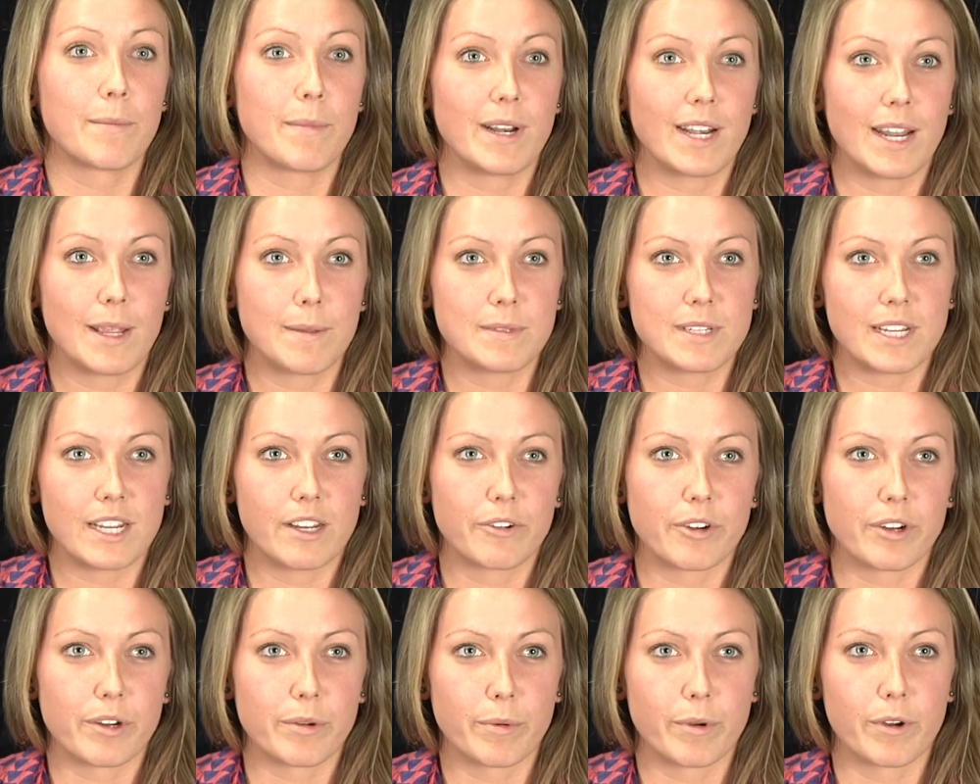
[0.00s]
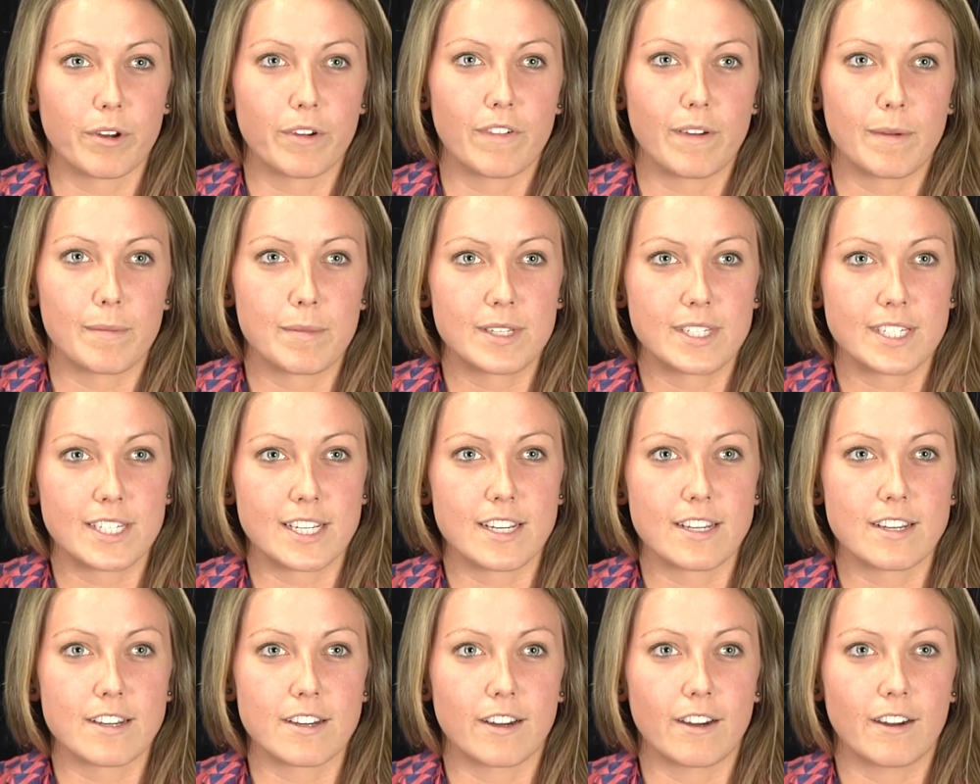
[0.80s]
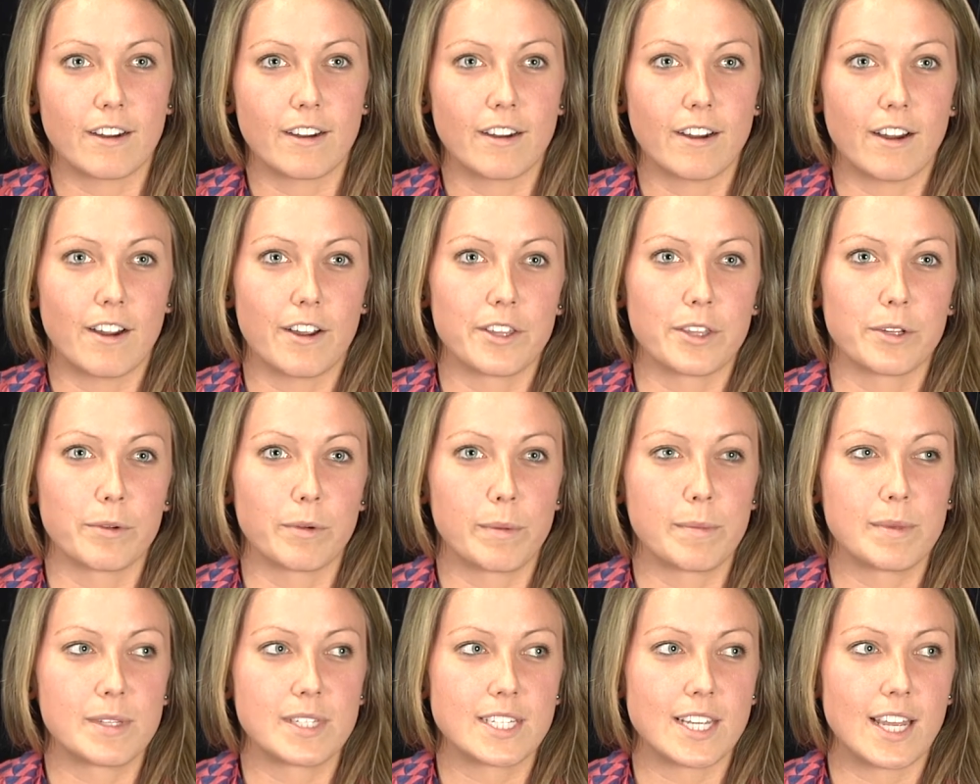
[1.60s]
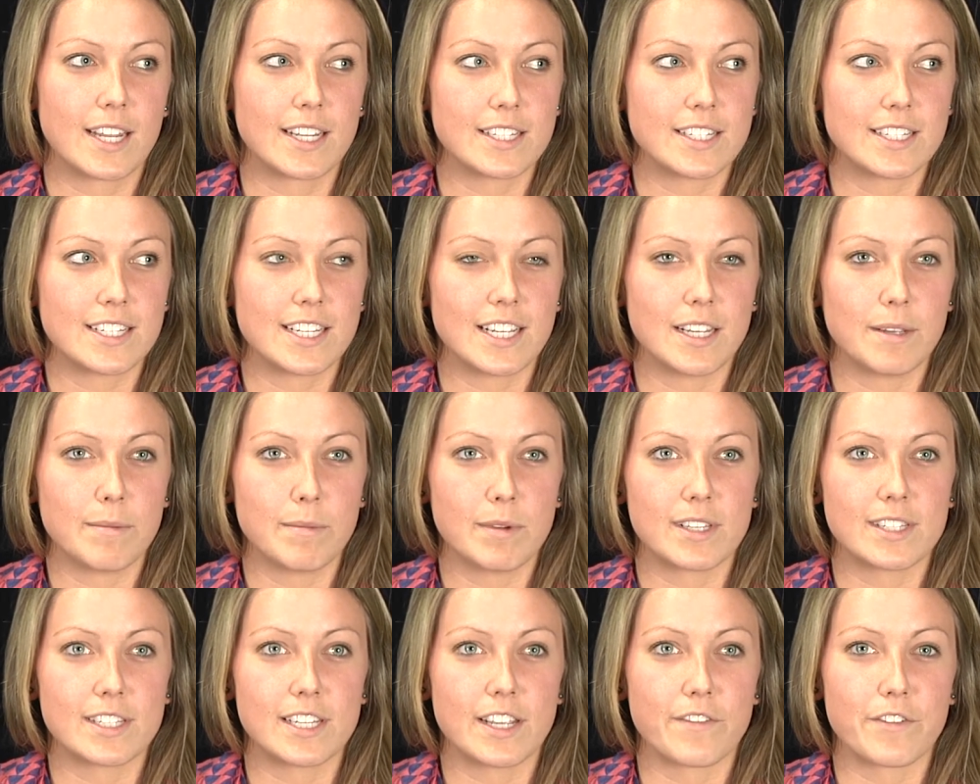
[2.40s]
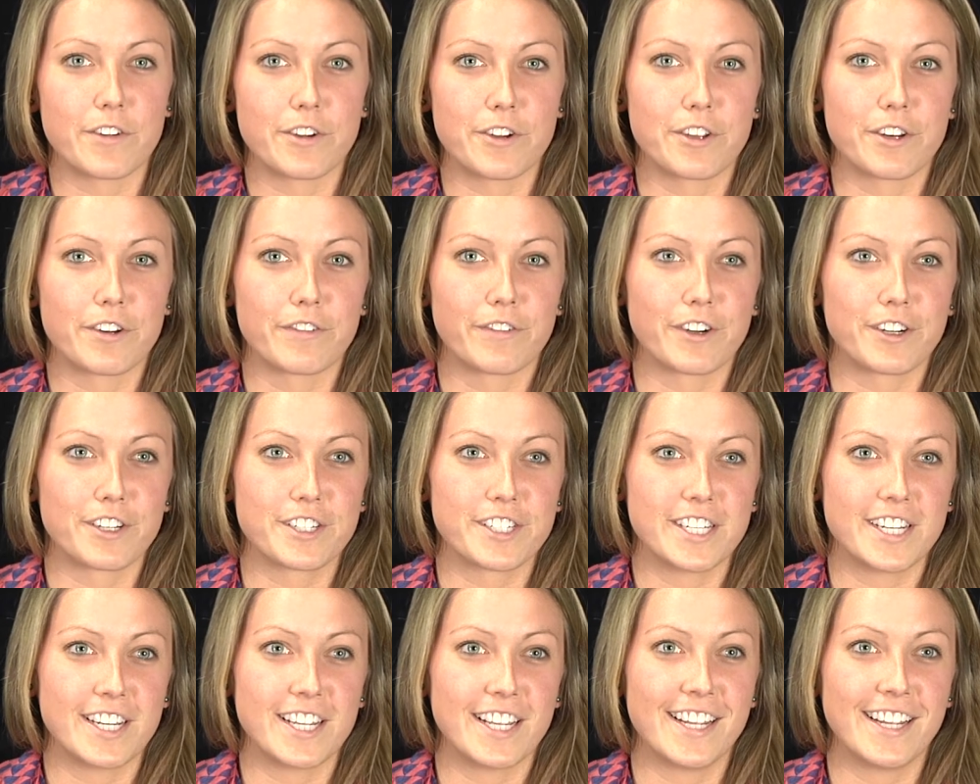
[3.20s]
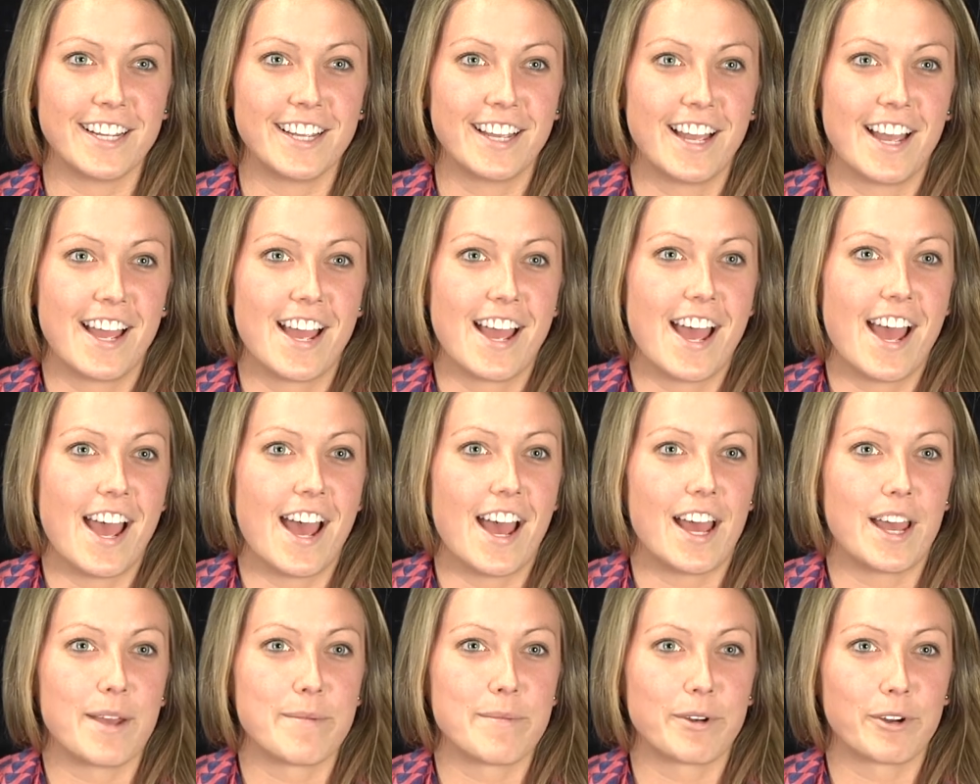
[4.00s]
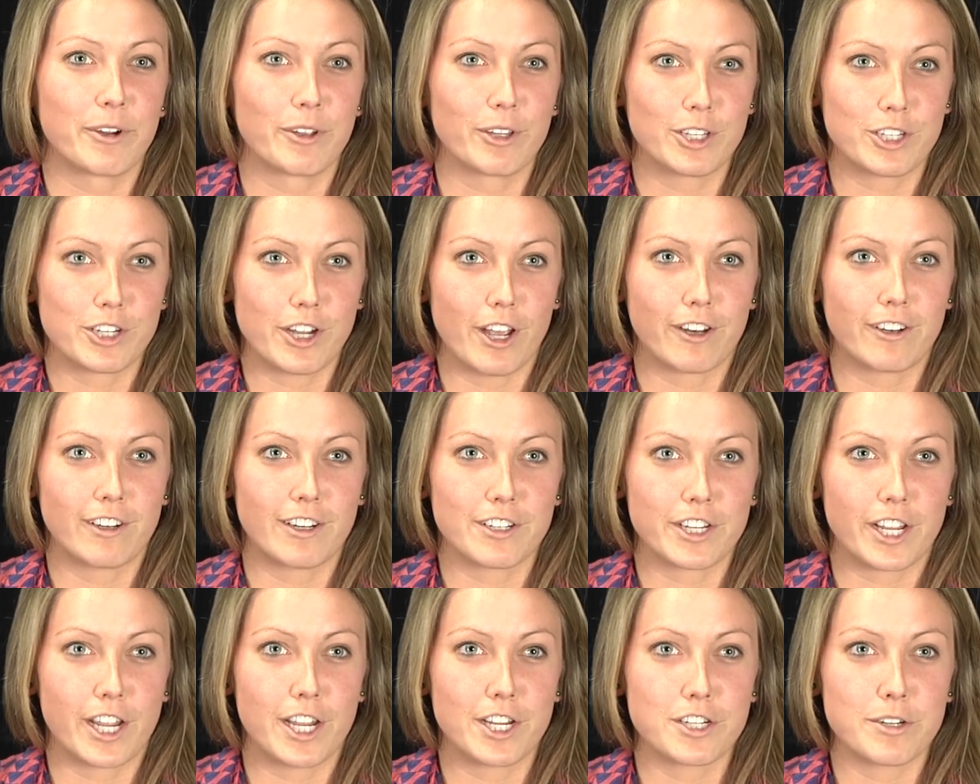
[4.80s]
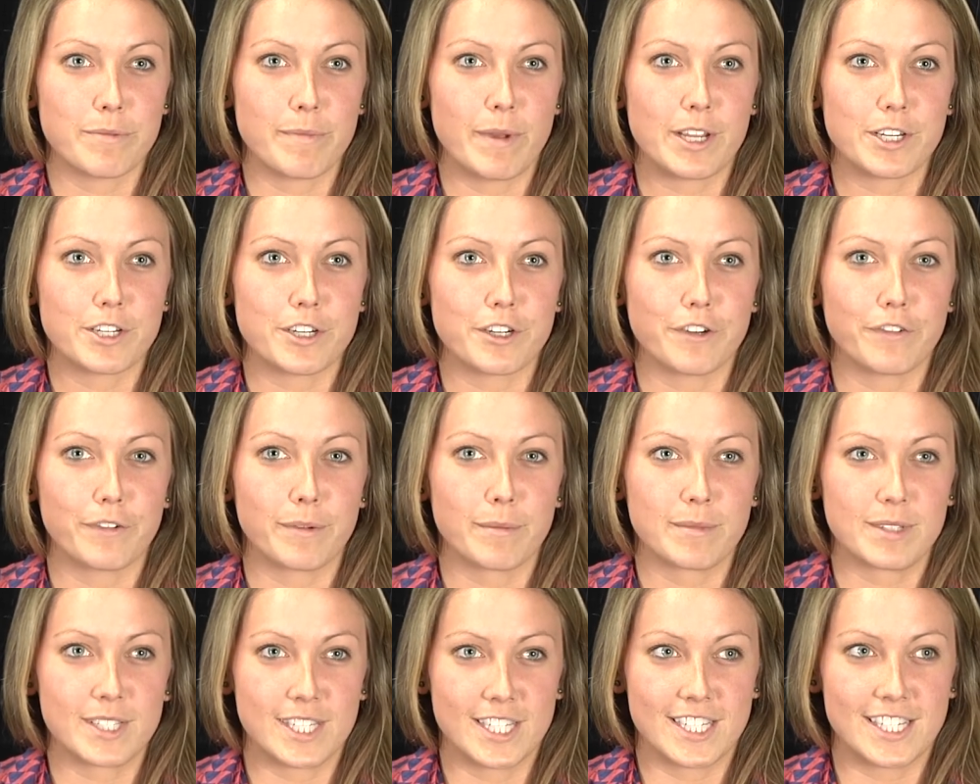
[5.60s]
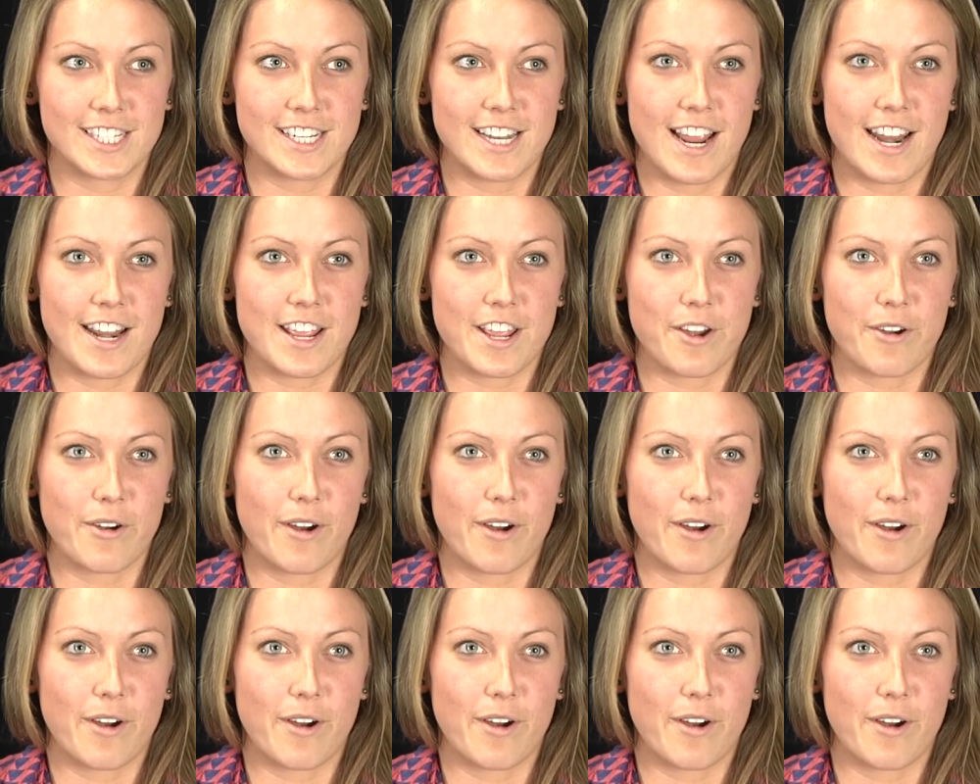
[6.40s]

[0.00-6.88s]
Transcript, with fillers: My name's Andrea Wolf. I'm a senior on the women's tennis team at Xavier University. I'm an early childhood education major from Cincinnati,